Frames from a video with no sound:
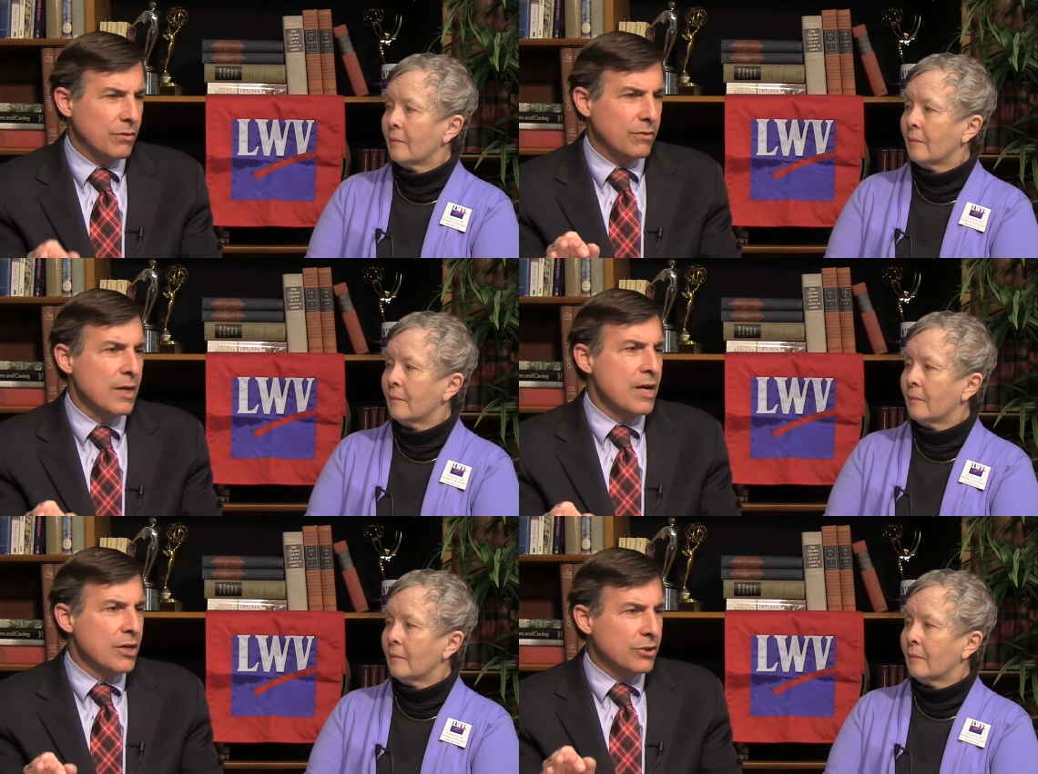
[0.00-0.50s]

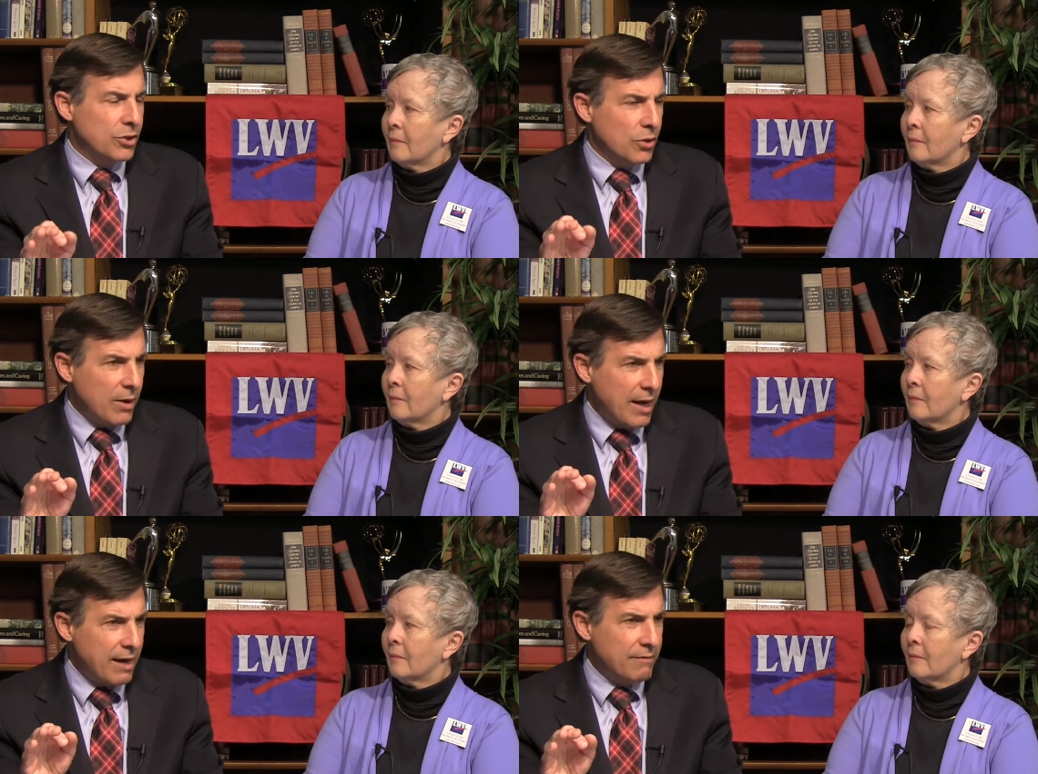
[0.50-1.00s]
Speaker 1: So, so
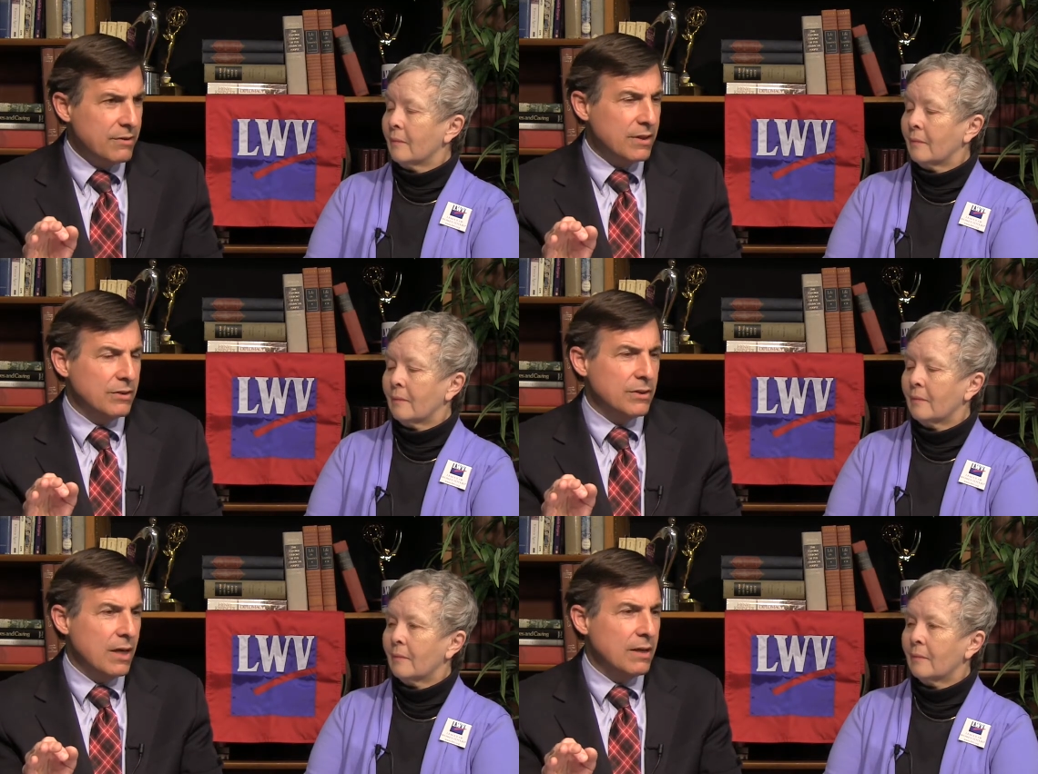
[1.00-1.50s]
you have
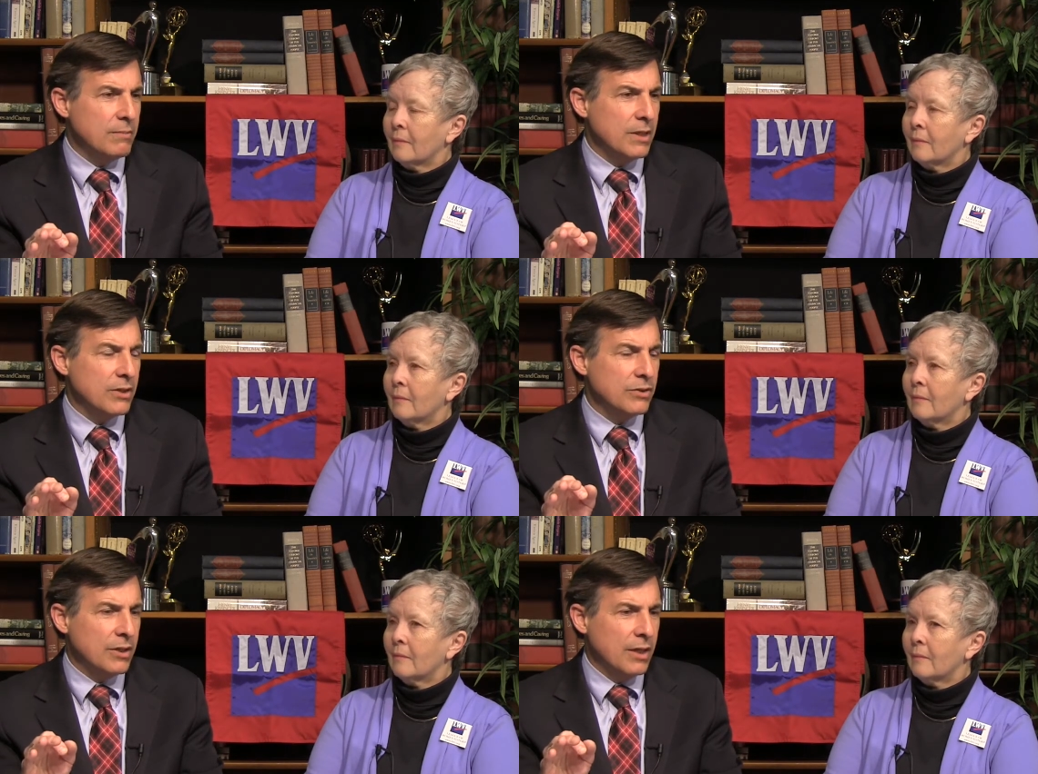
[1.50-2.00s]
these
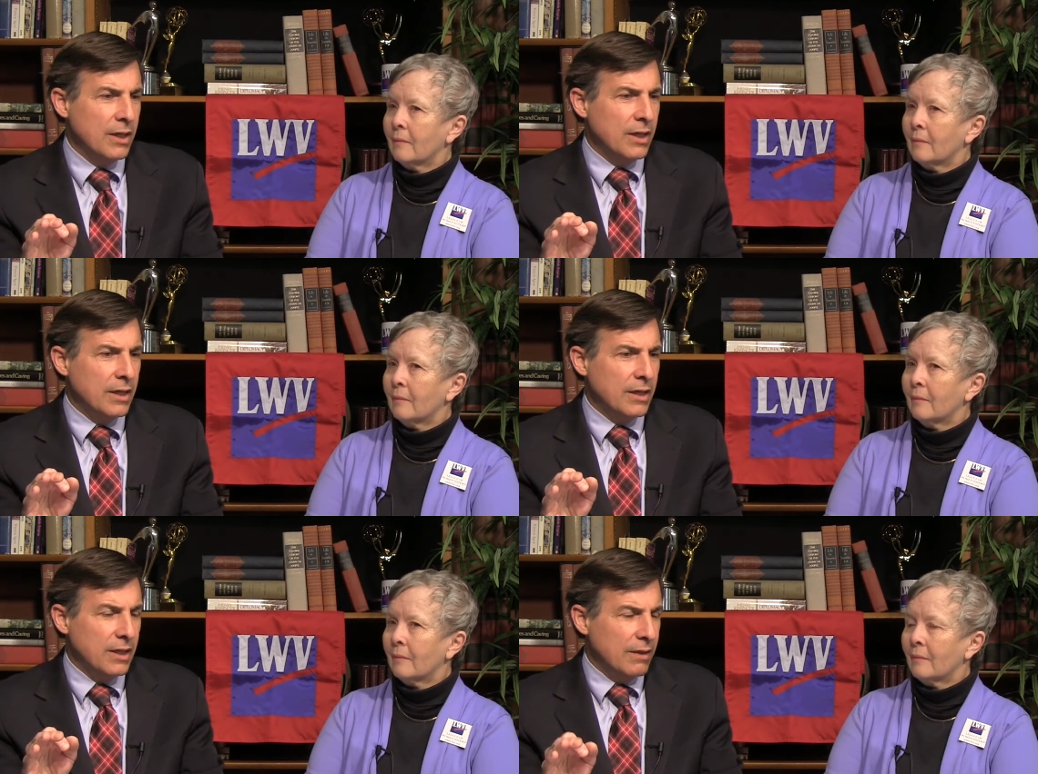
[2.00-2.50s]
companies
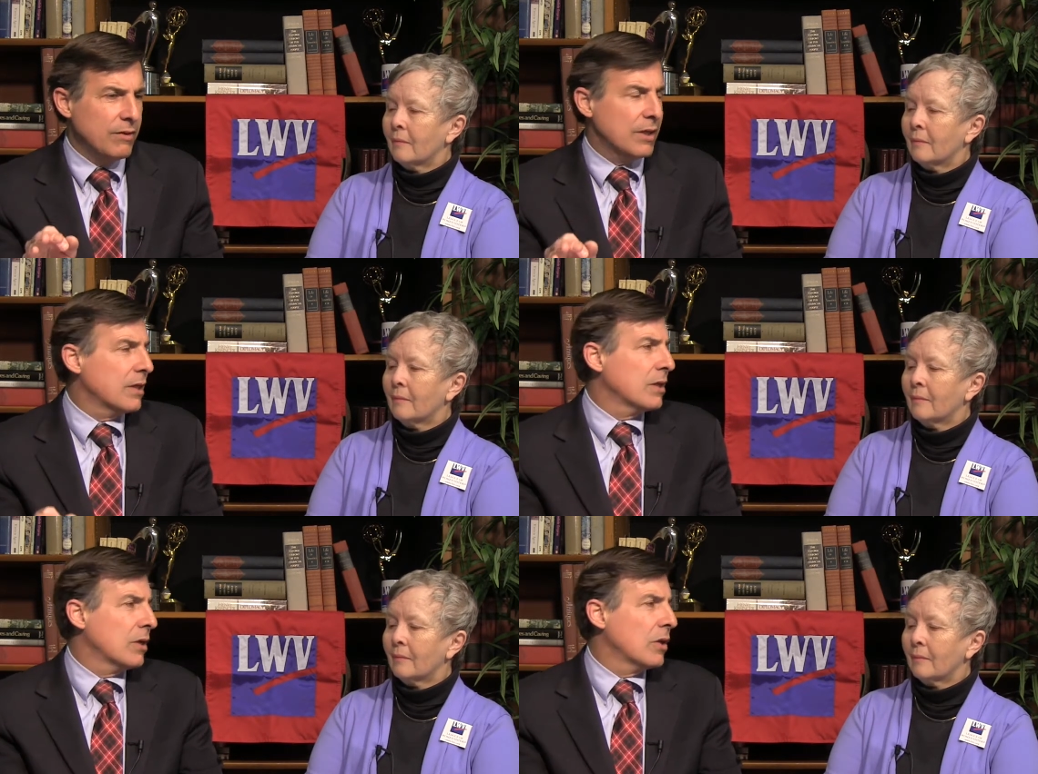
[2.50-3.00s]

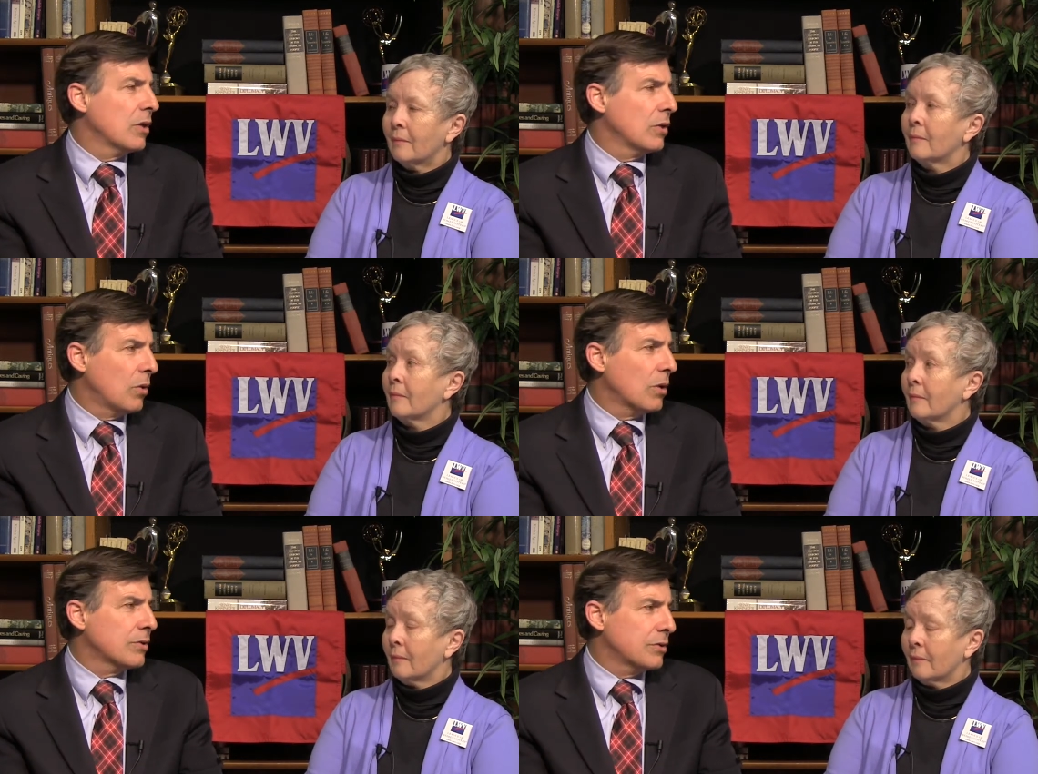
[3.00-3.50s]
giving
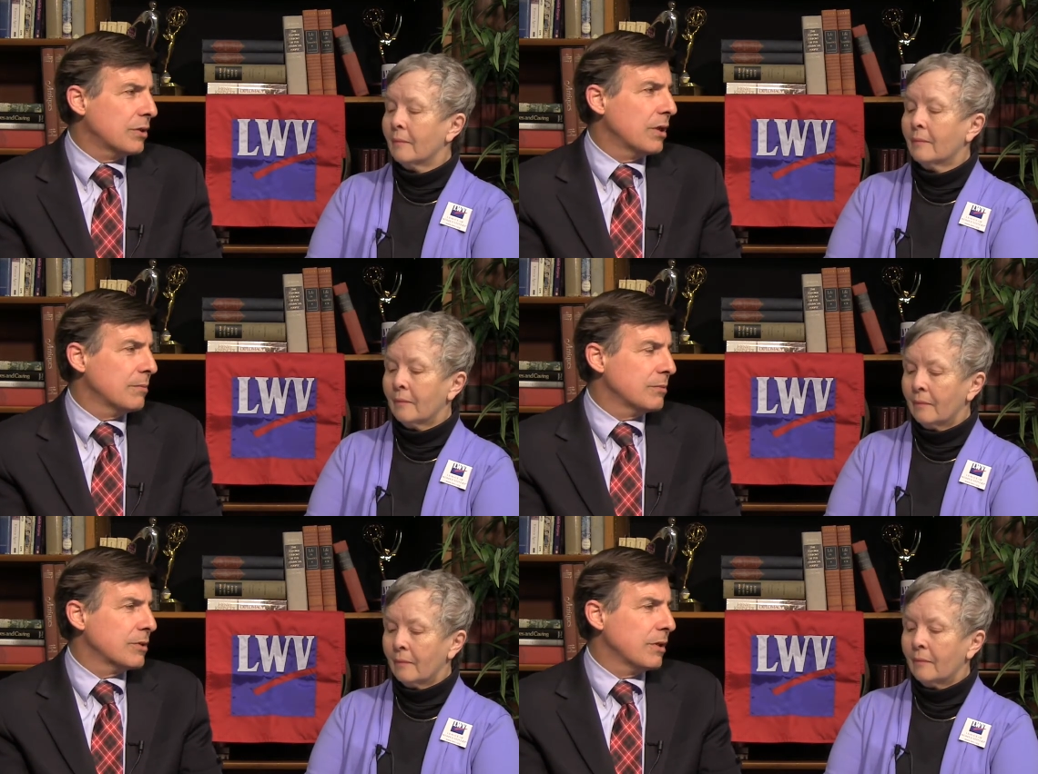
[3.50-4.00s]
large
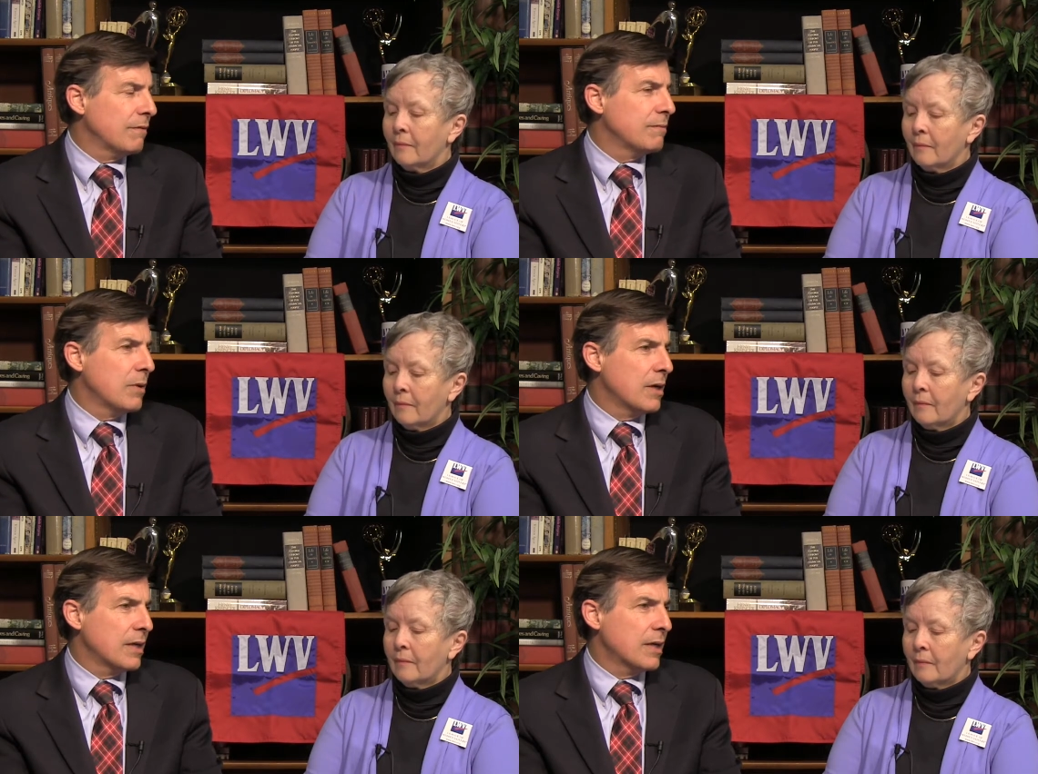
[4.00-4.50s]
sums
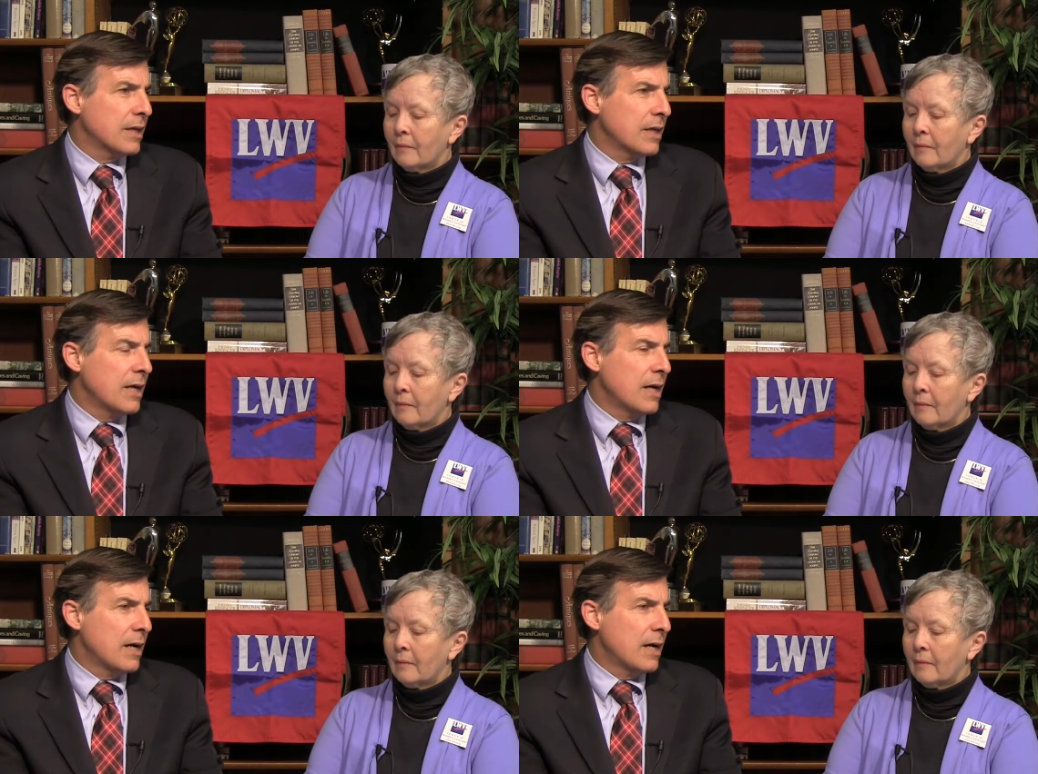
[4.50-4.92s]
of money,